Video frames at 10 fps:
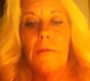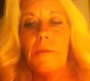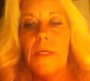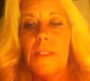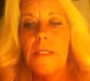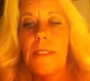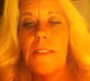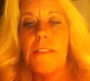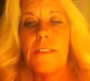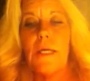because I
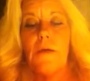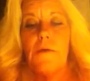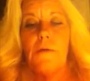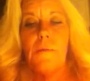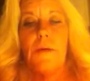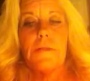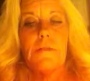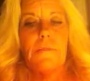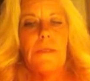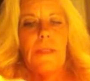need to tell you about
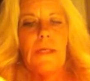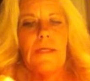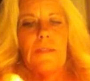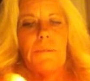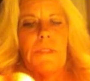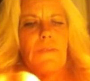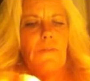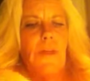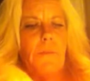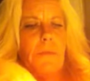something that has been
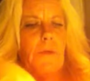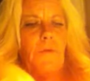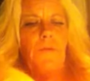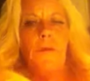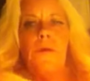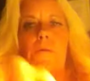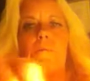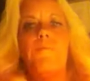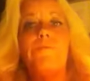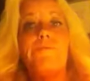developing over
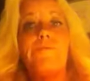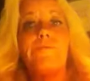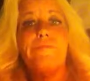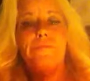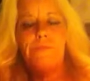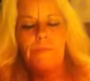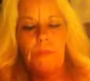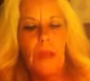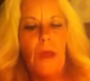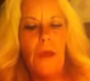
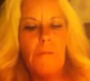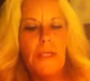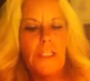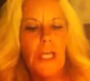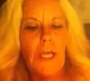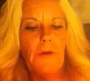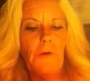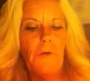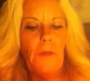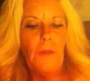on my
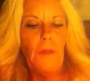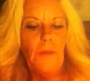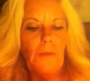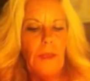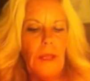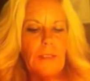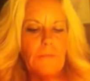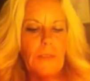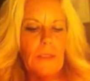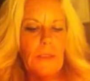channel that has
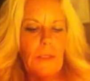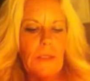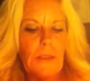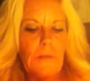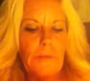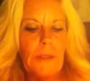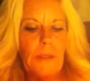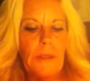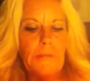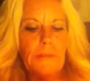me a little
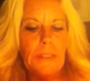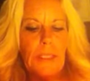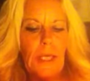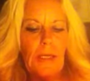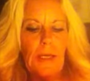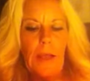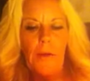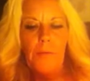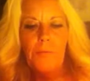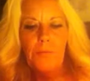bit upset
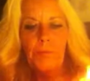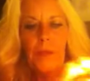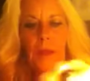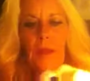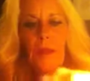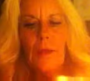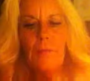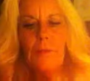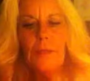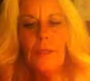now
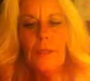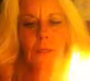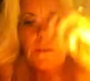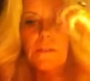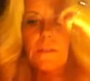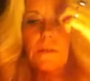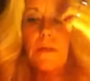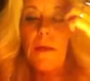because